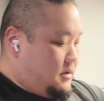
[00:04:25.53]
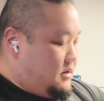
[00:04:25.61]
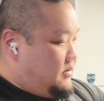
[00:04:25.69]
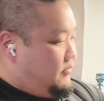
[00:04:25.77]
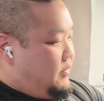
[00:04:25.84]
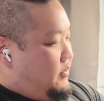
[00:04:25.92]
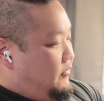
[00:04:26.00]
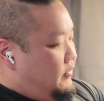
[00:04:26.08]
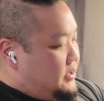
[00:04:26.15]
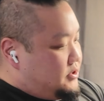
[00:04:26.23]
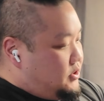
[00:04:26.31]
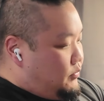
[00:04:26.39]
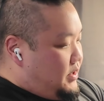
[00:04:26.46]
If we move
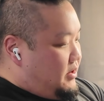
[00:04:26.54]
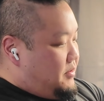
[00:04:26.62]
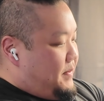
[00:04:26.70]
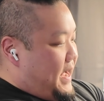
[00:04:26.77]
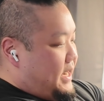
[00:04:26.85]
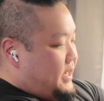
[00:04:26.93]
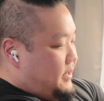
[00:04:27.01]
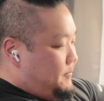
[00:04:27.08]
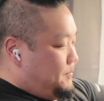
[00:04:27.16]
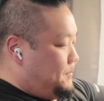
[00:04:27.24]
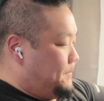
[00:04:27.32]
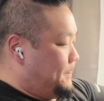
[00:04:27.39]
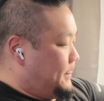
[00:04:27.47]
around to the rear of the pack,
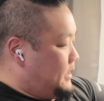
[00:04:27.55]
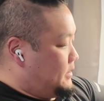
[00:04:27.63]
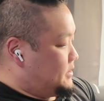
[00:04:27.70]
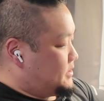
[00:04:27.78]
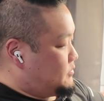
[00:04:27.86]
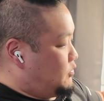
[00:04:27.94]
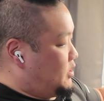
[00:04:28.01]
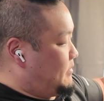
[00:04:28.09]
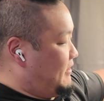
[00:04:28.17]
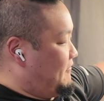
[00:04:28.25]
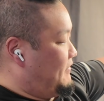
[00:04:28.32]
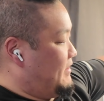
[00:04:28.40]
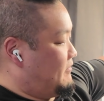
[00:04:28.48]
this is one of
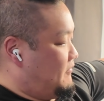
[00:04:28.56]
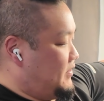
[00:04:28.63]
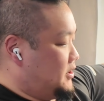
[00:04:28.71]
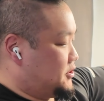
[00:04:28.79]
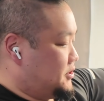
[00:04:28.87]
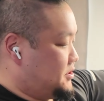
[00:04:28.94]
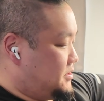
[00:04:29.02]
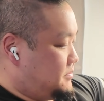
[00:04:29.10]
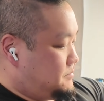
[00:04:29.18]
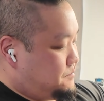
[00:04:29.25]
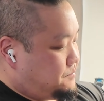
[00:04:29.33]
my favorite features.